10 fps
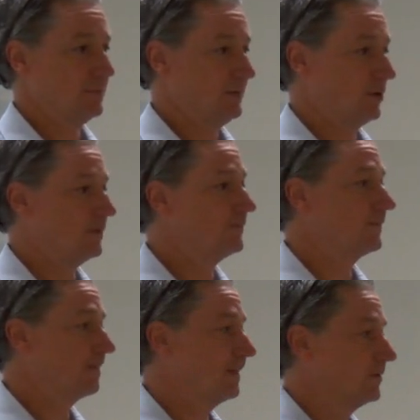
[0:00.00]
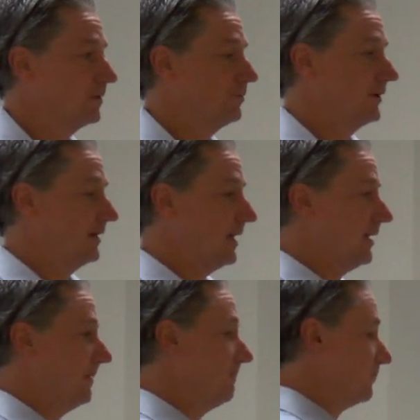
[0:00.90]
people have you know, played
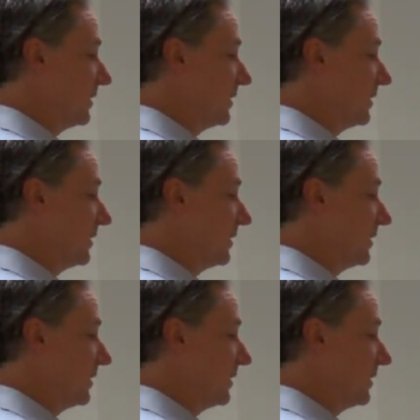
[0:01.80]
uh,